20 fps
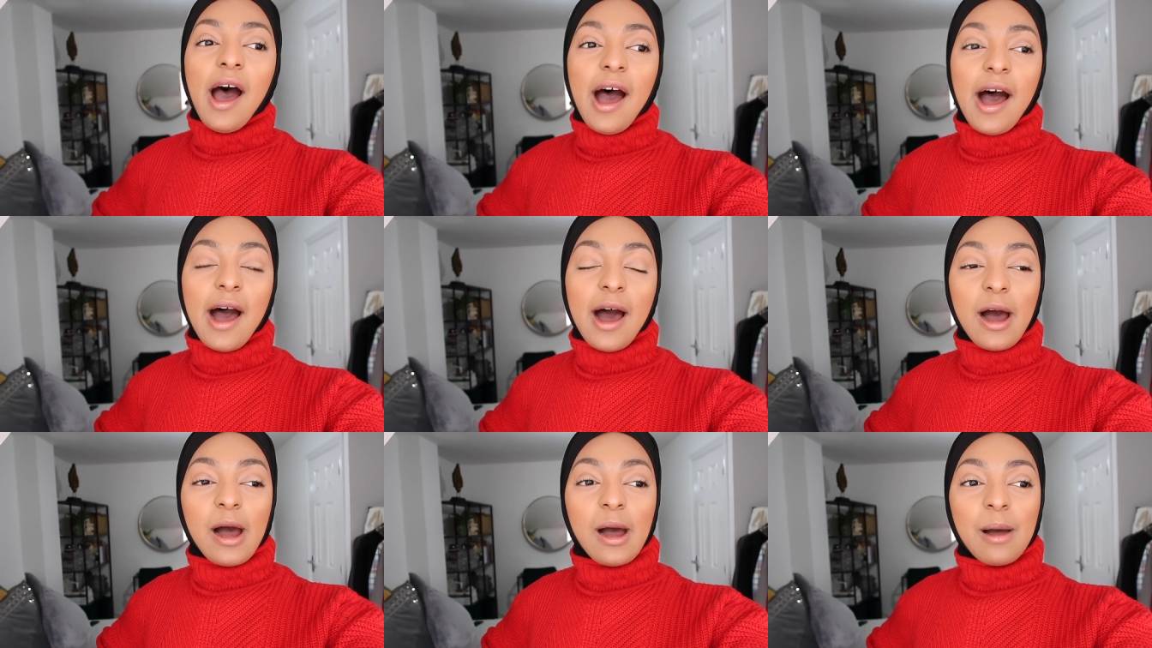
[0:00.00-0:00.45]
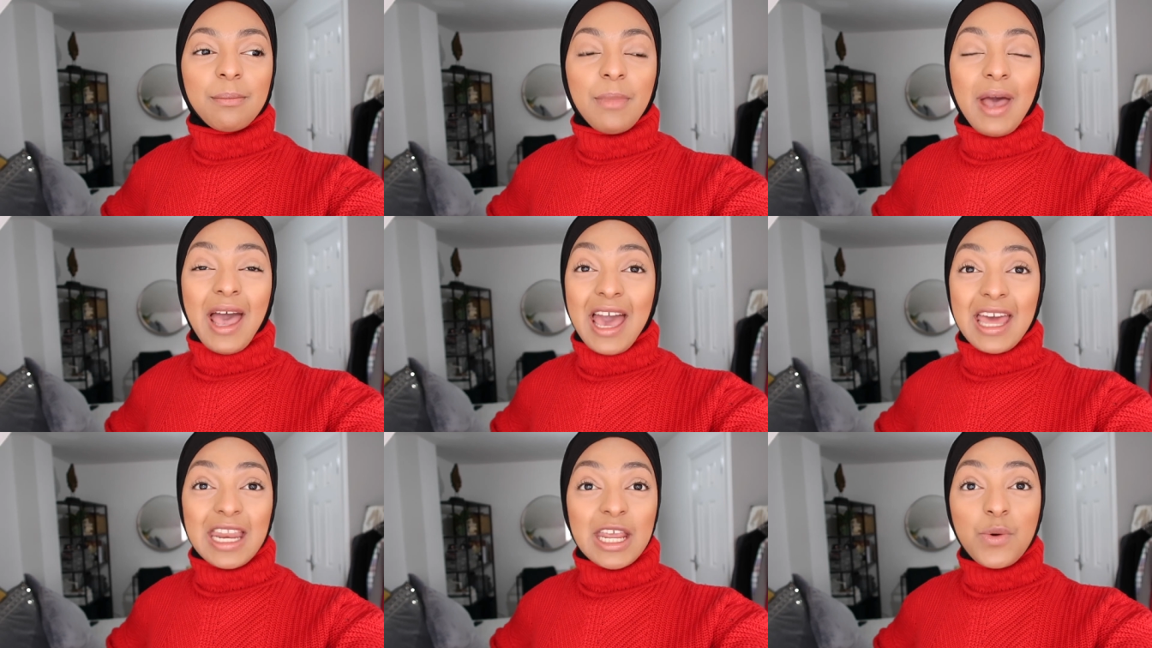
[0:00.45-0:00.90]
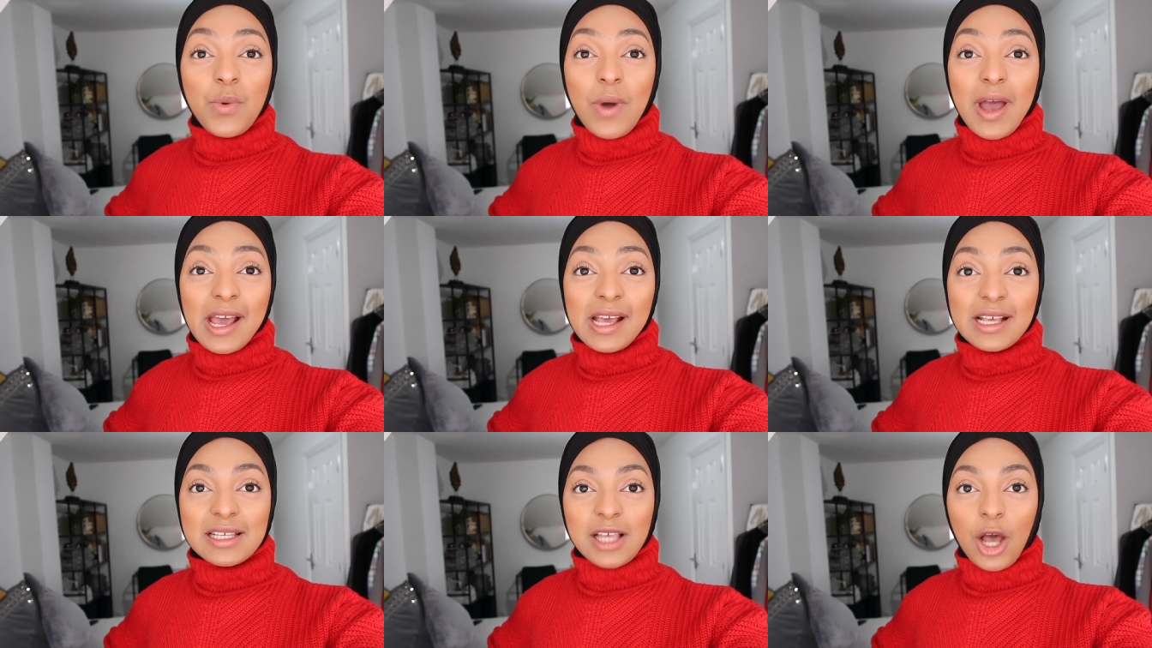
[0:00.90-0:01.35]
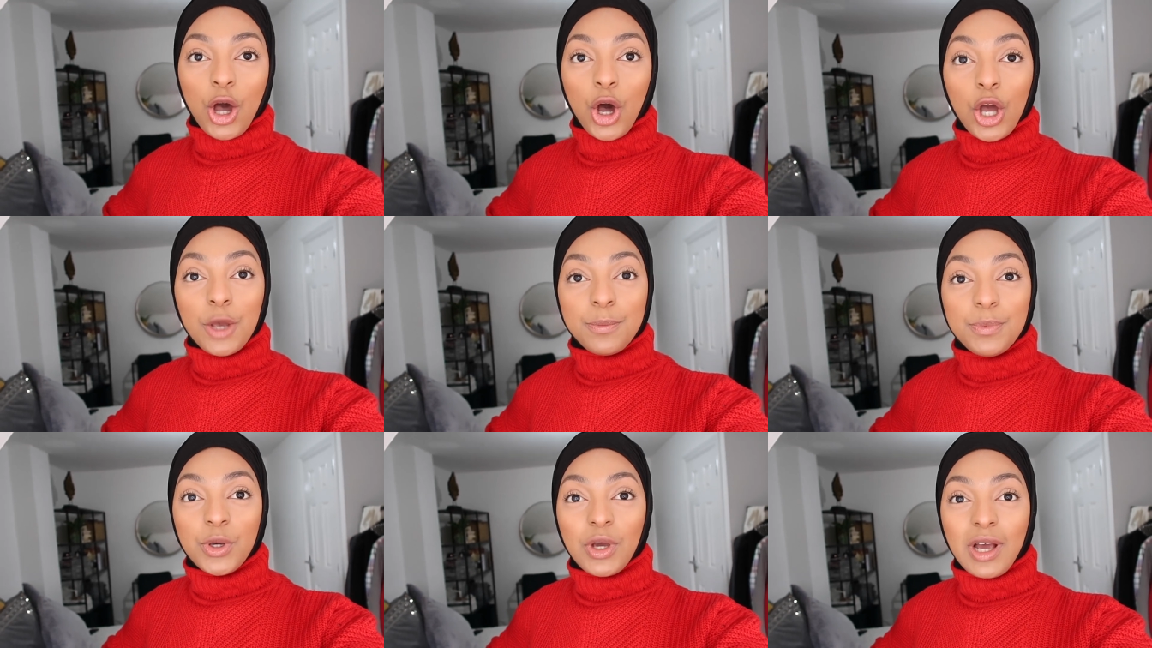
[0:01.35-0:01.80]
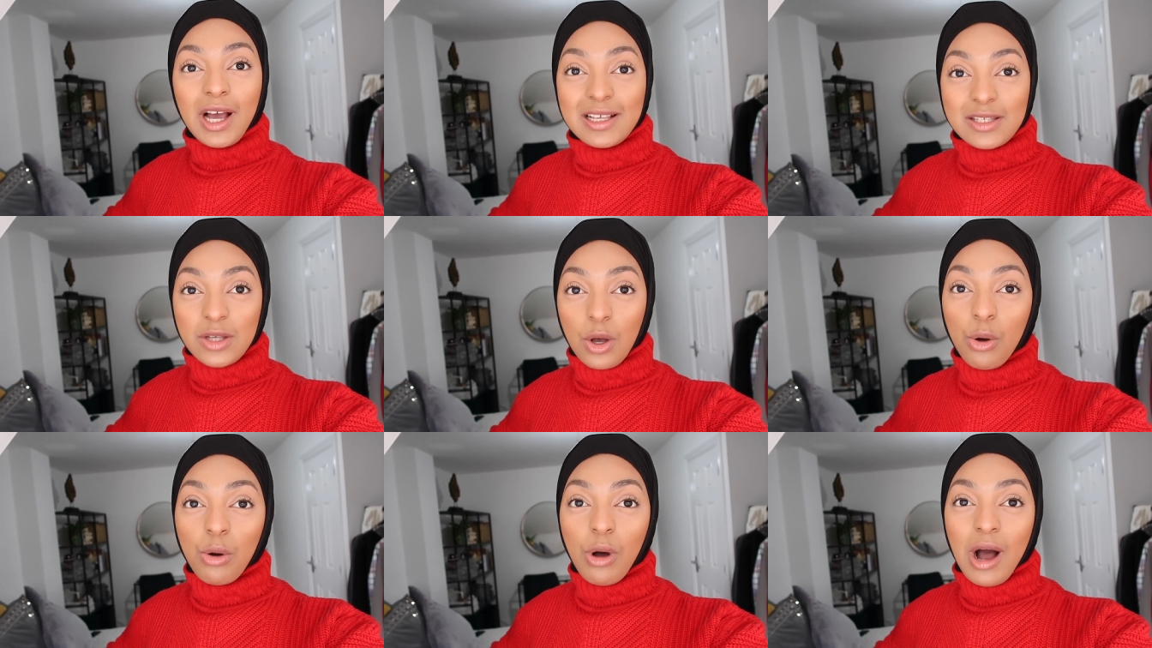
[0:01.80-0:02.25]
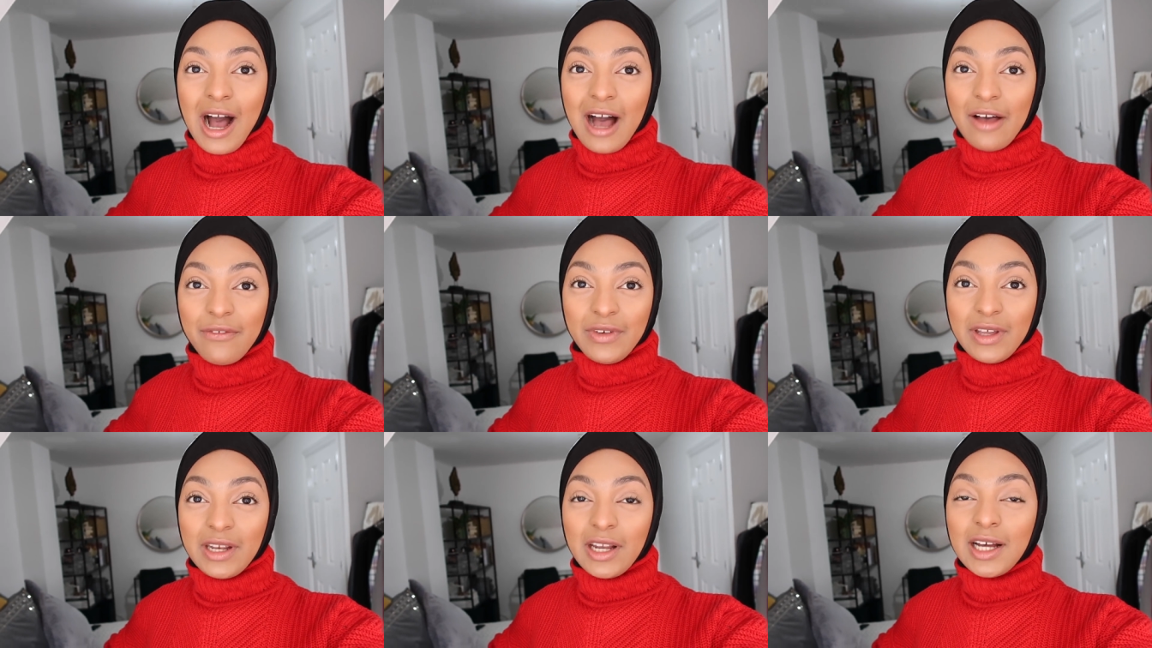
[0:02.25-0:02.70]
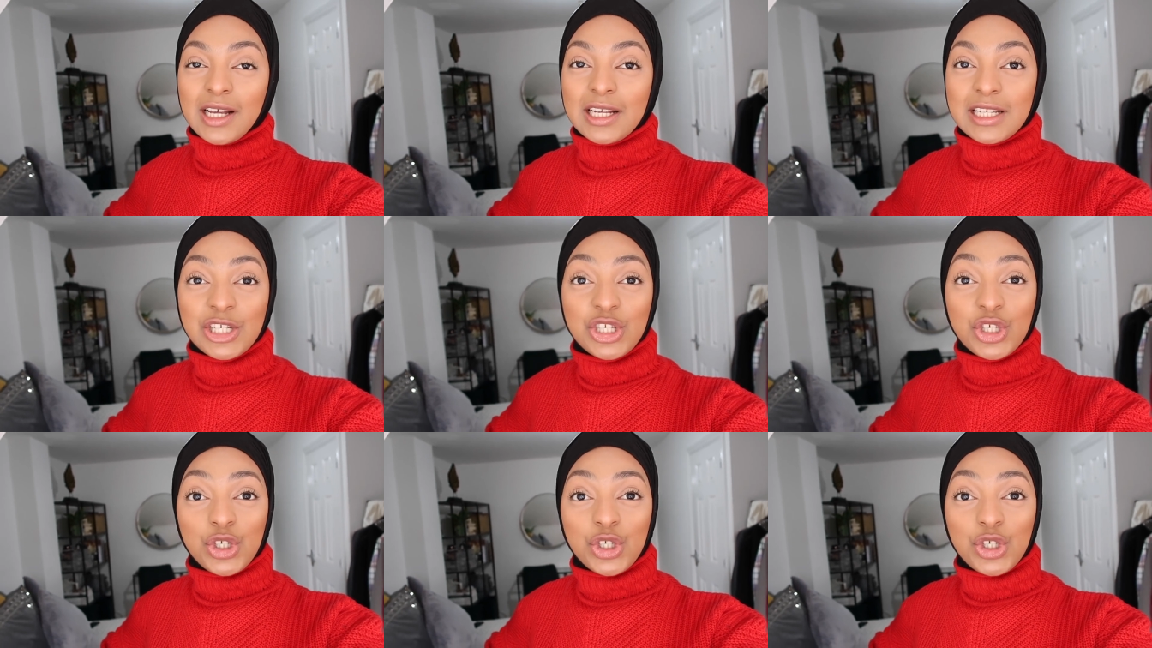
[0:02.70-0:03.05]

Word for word: Um, anyways, I hope you guys are all having and